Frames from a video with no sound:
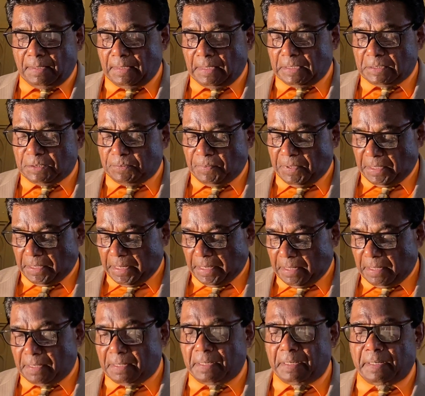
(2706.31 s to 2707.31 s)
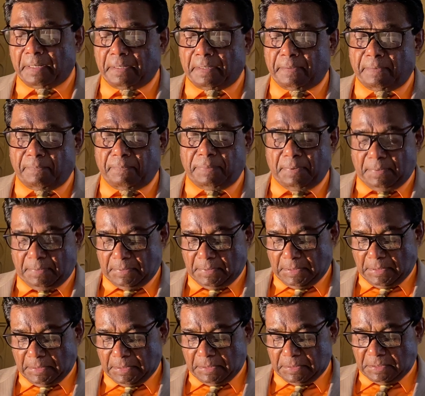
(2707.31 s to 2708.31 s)
As we read it here,
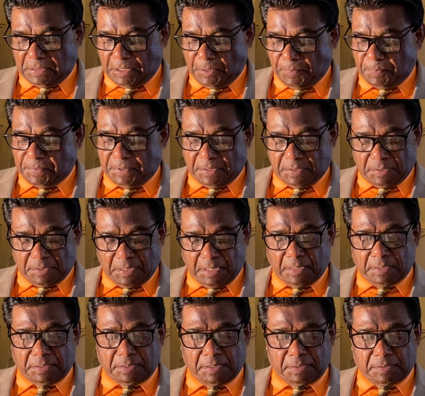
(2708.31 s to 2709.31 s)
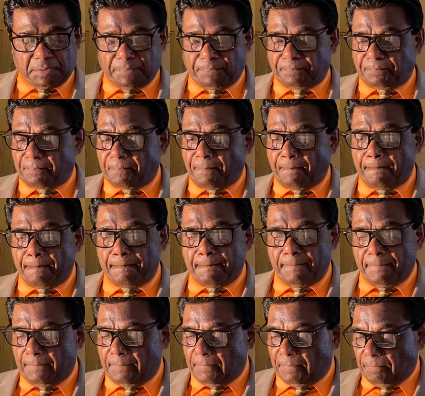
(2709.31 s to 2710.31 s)
the scriptures tells us,
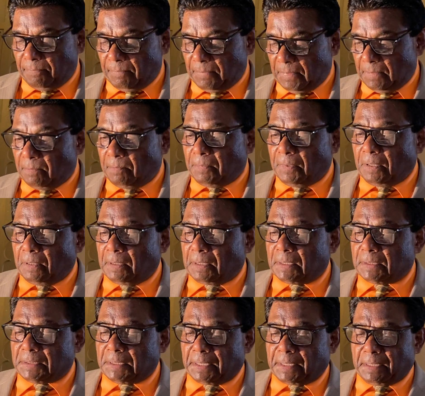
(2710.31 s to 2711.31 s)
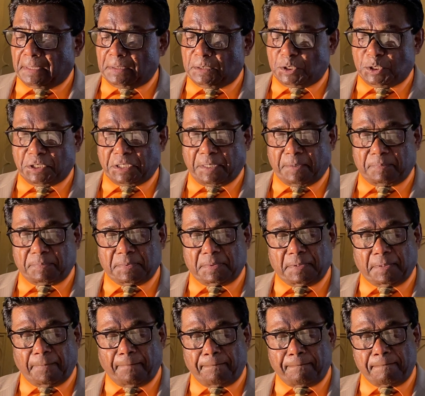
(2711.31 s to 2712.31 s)
Mark second chapter.